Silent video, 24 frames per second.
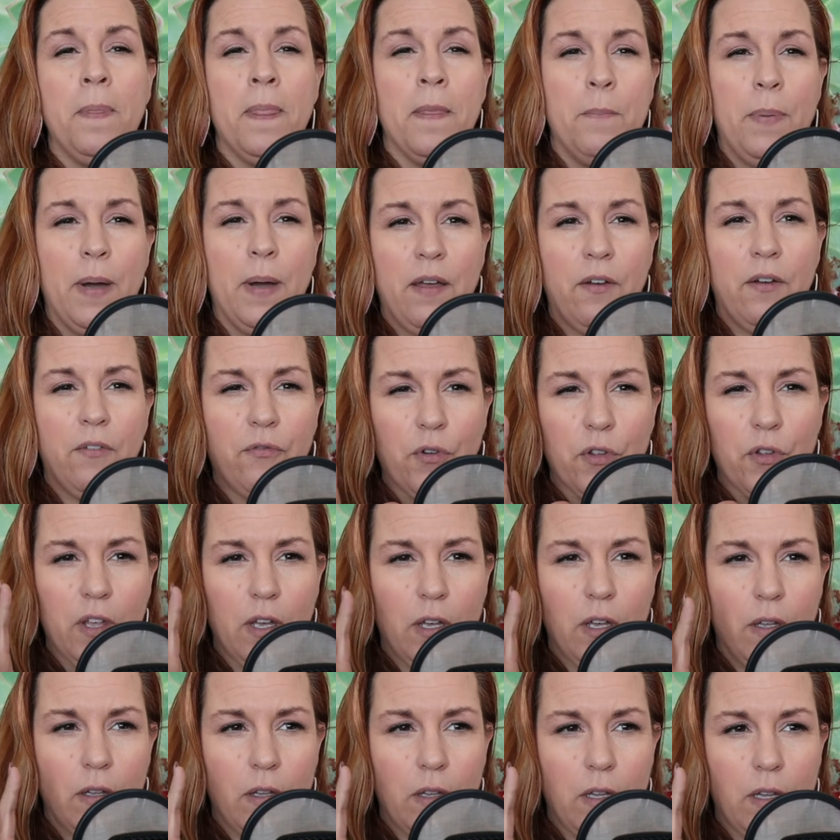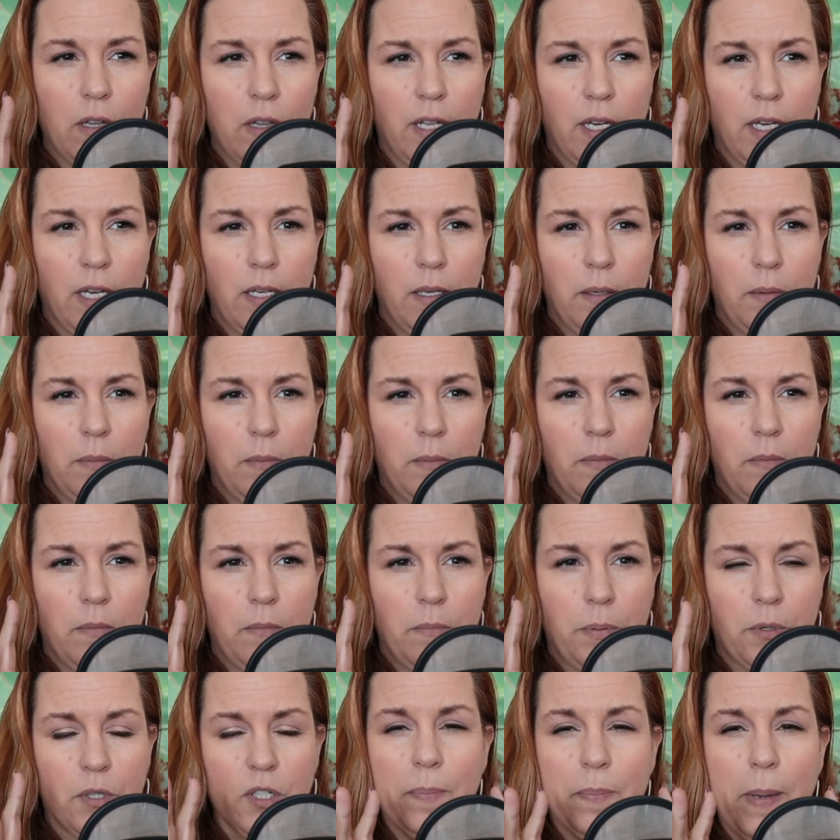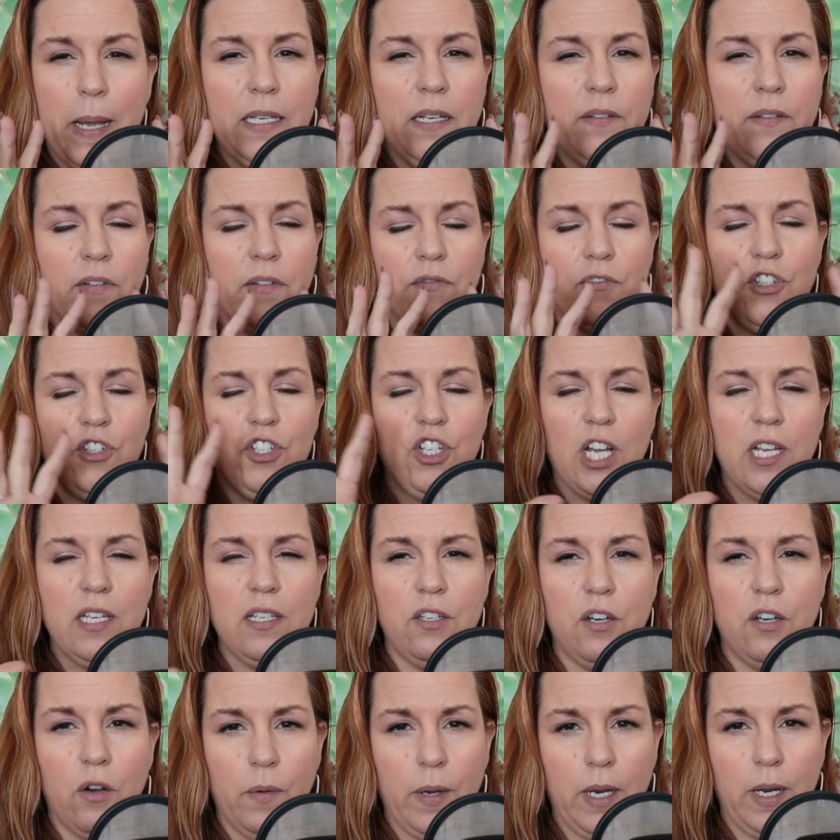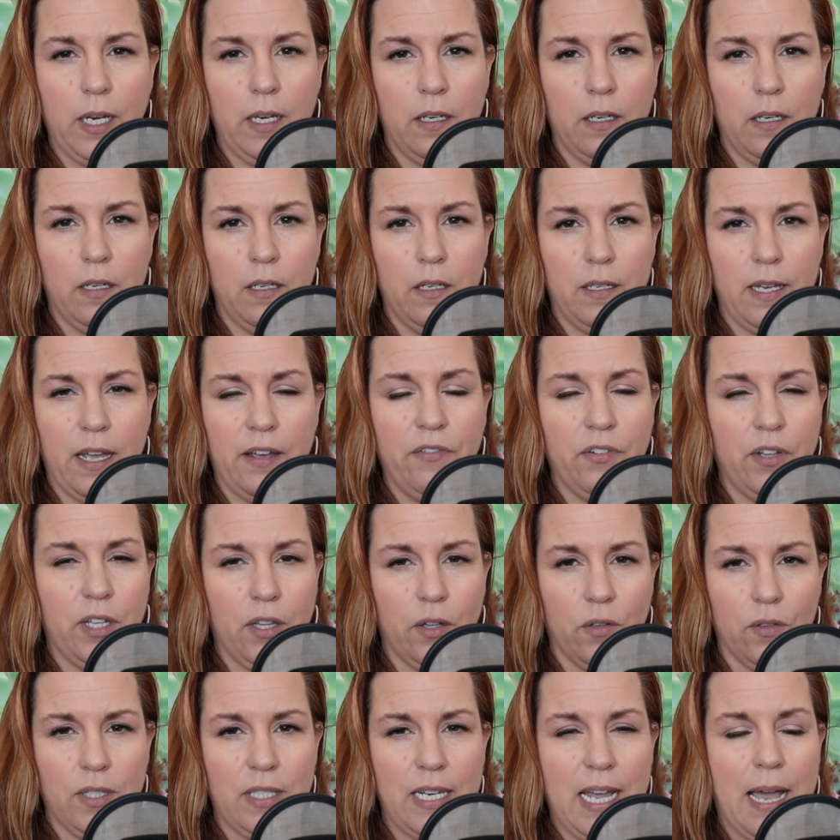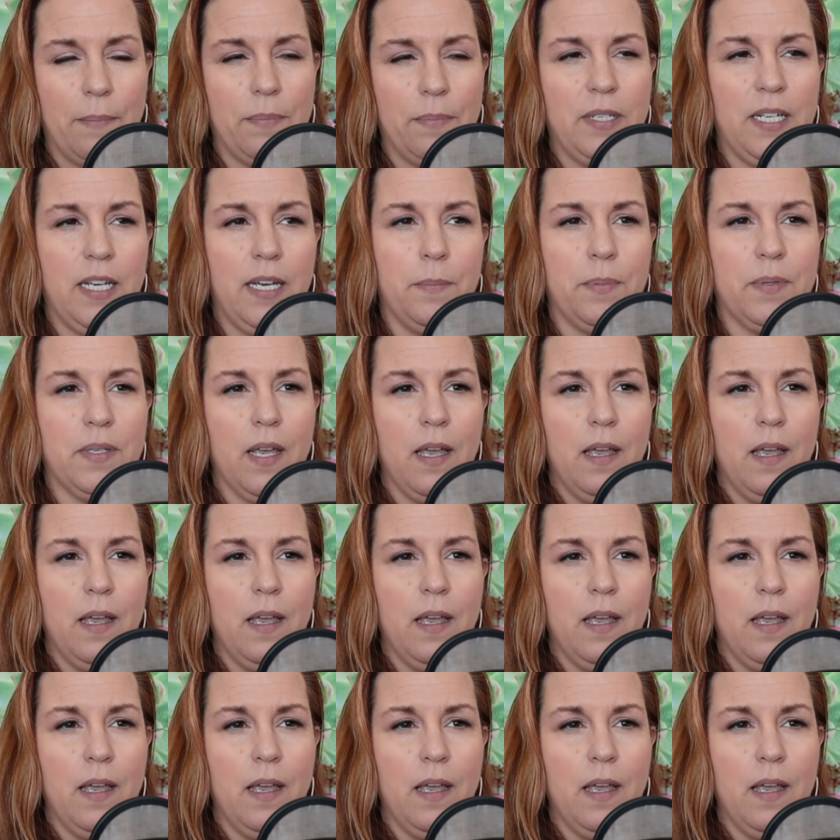But for the perspective of just knowing definitely those top tips,